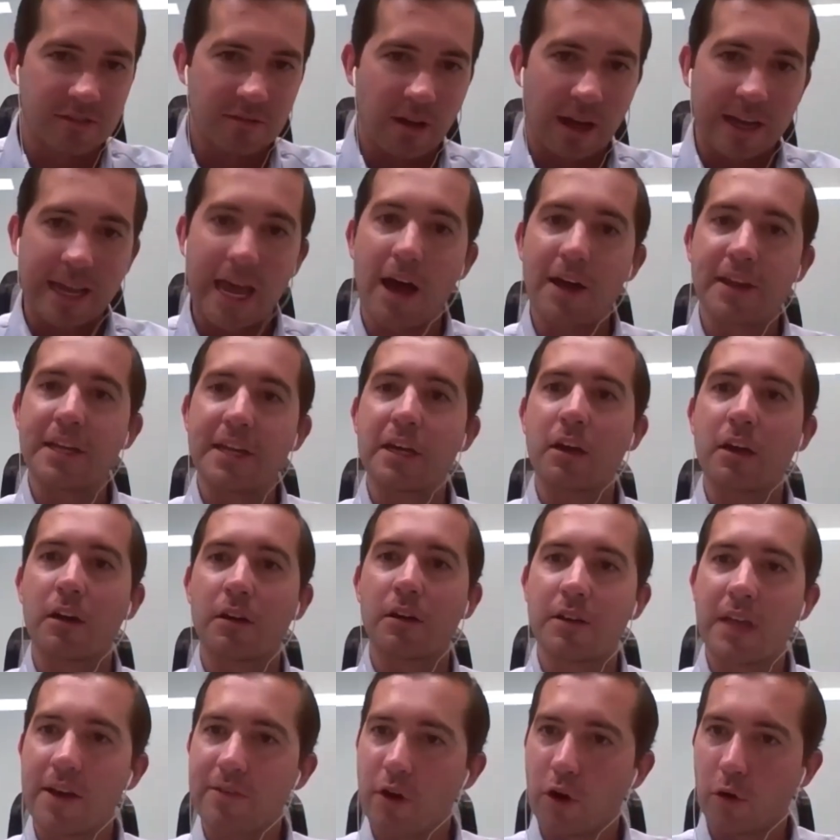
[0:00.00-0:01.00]
Like out here,
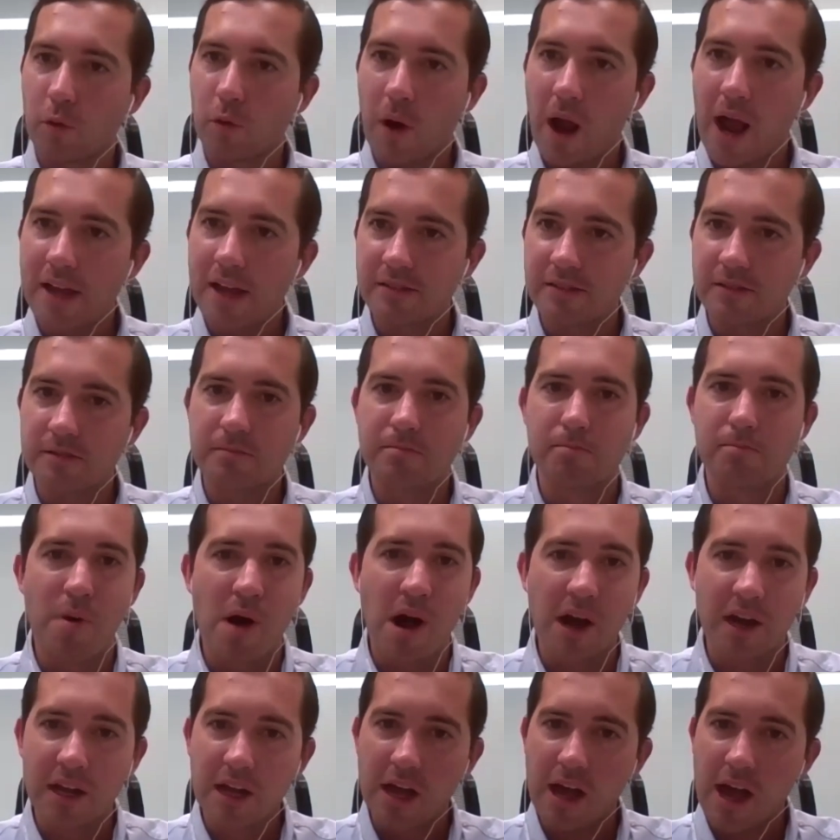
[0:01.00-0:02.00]
you have Horizon,
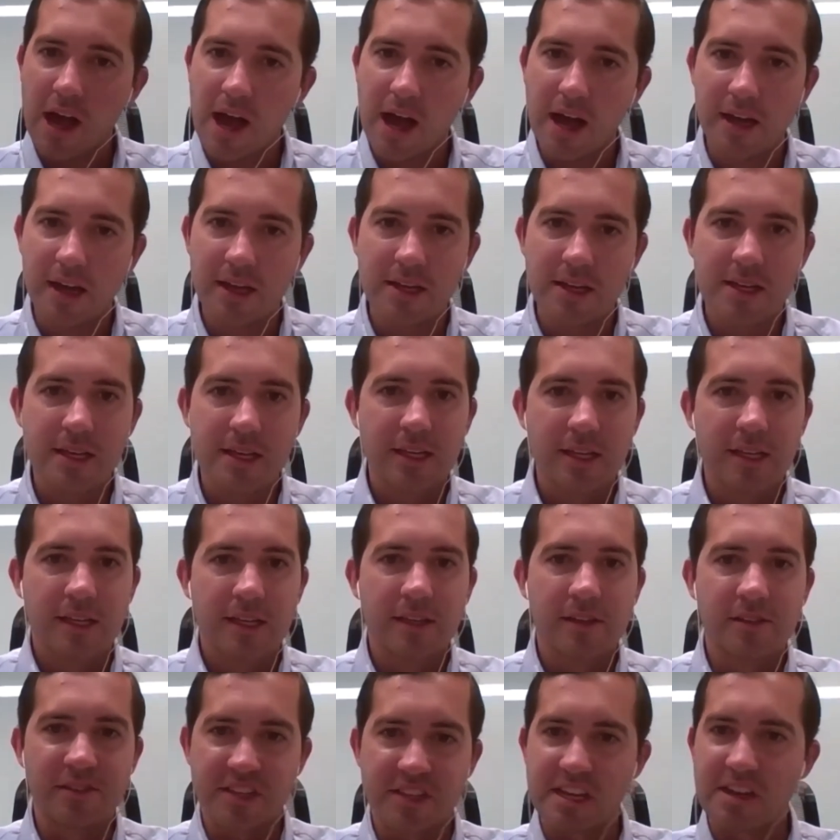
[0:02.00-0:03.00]
Buckeye,
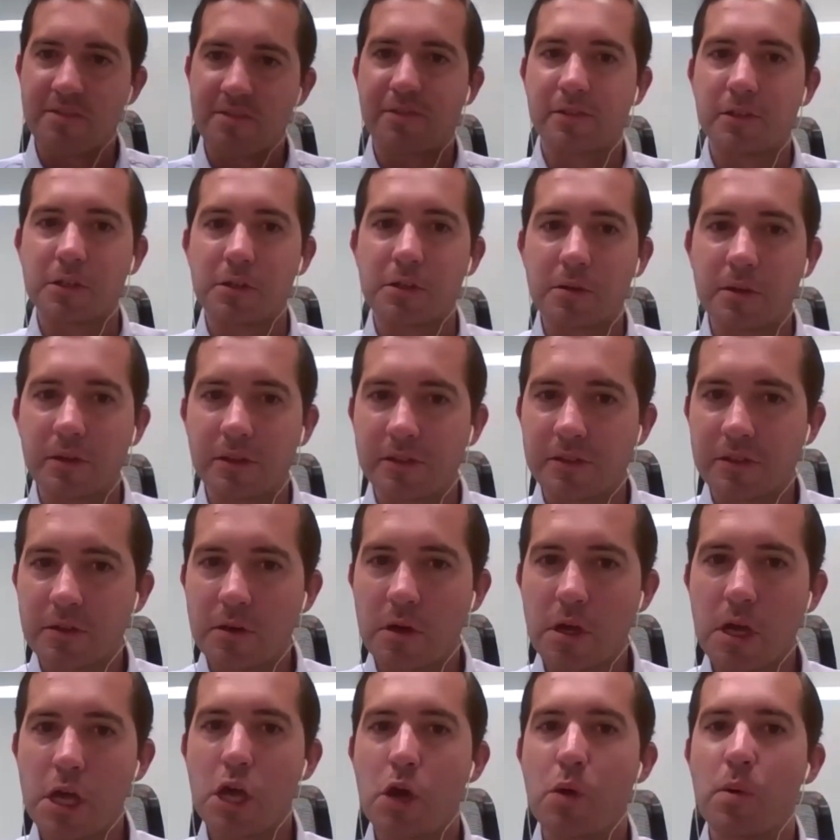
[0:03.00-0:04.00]
Zia Fluids,
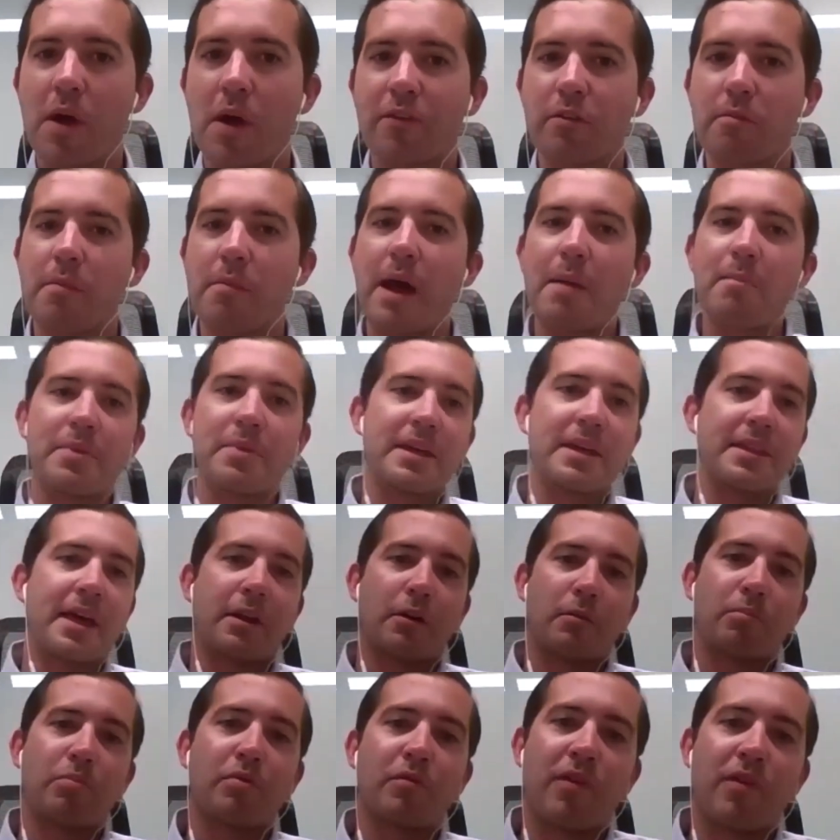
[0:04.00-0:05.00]
whoever it might be that
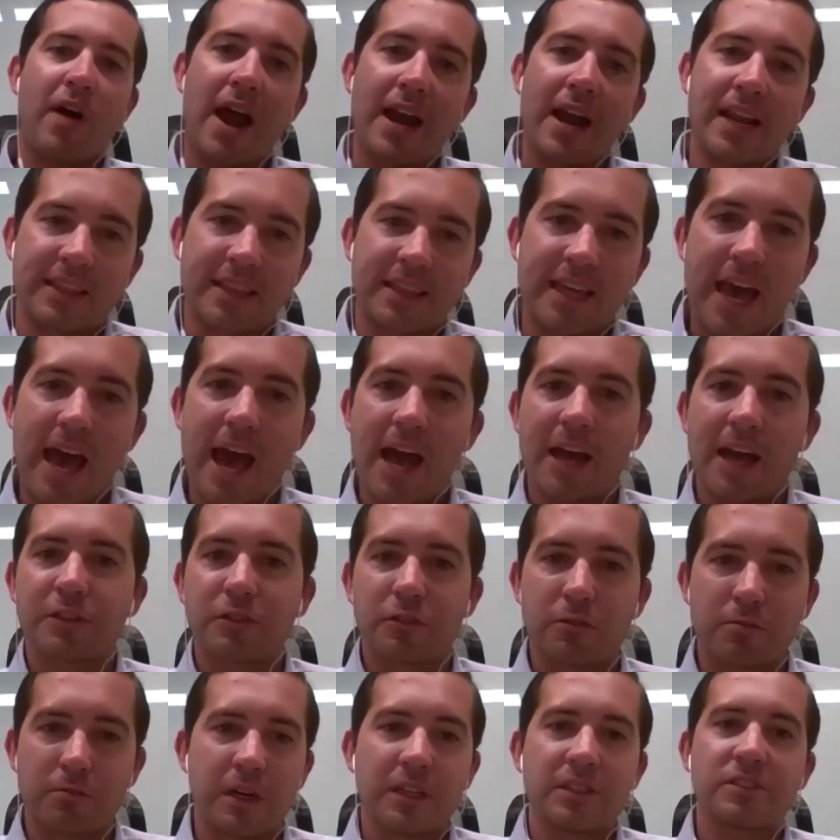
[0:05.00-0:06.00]
are providing the
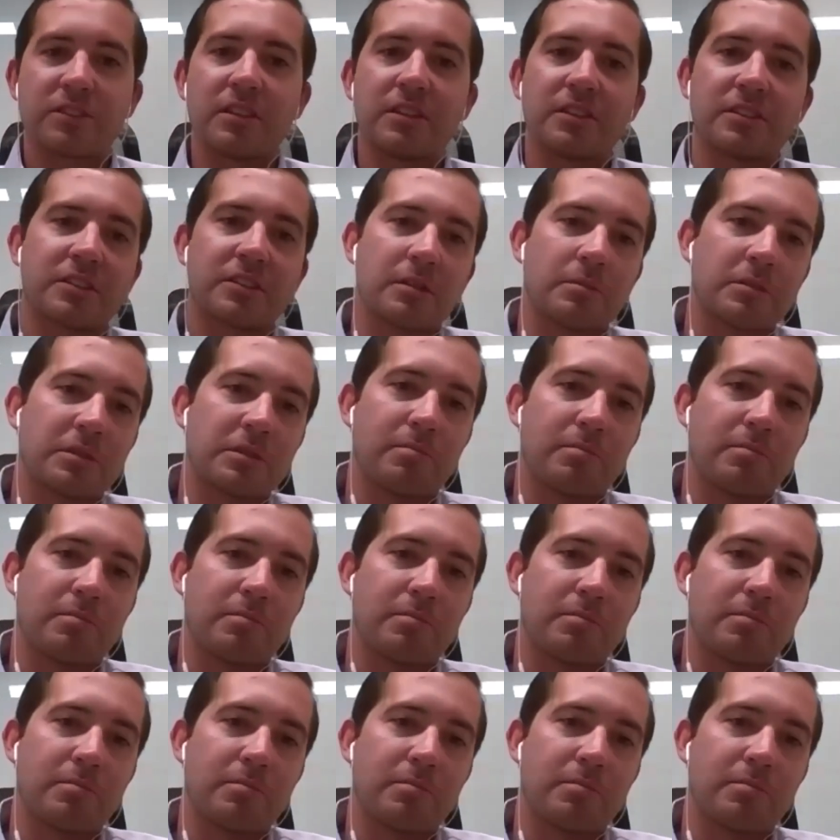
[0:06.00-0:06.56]
actual mud systems,